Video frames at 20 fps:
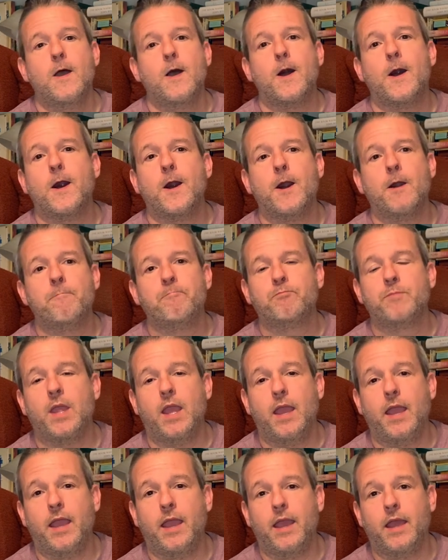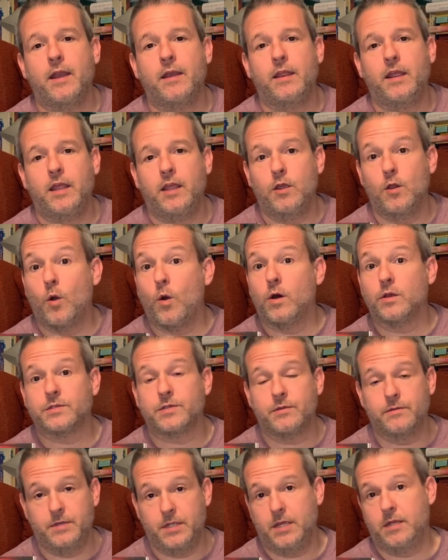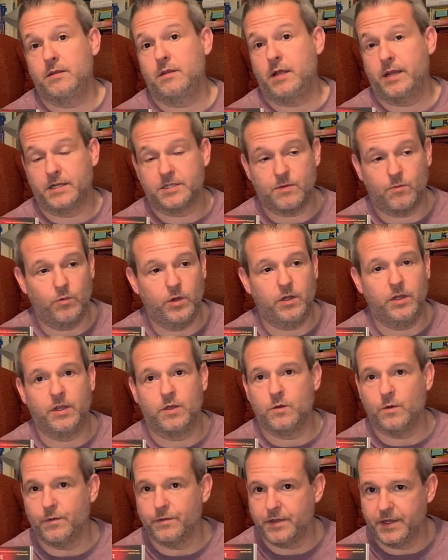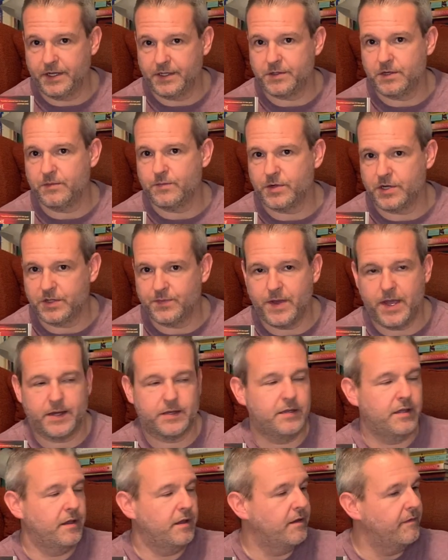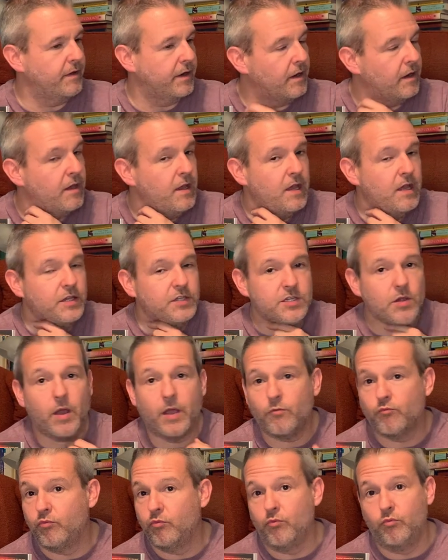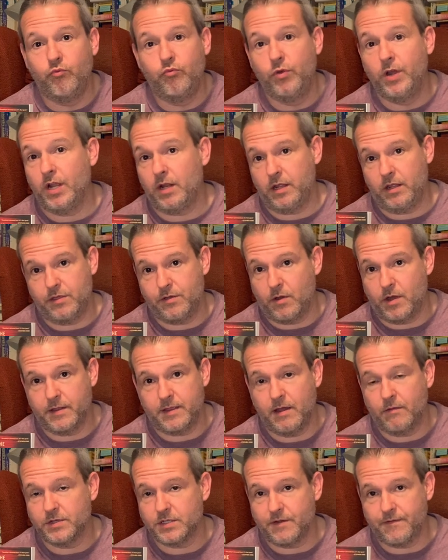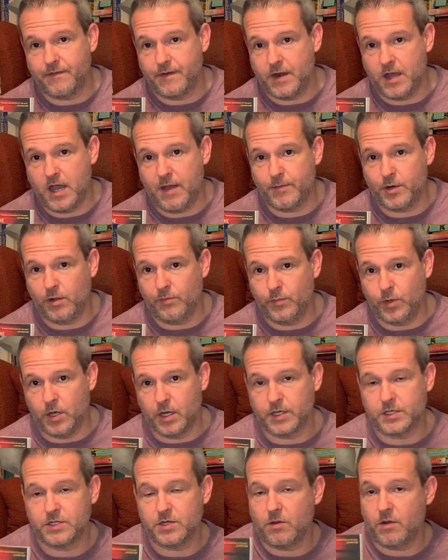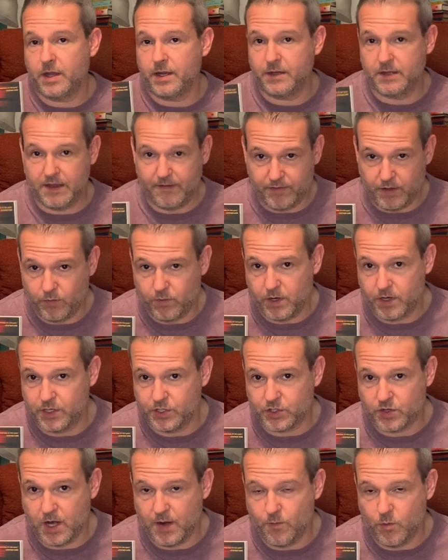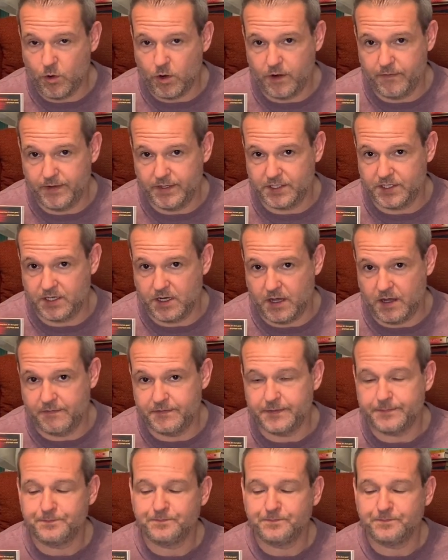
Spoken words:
And he also did like some really cool things with perspective. And so I really thought that was a phenomenal book. So I definitely wanted to try more of his stuff.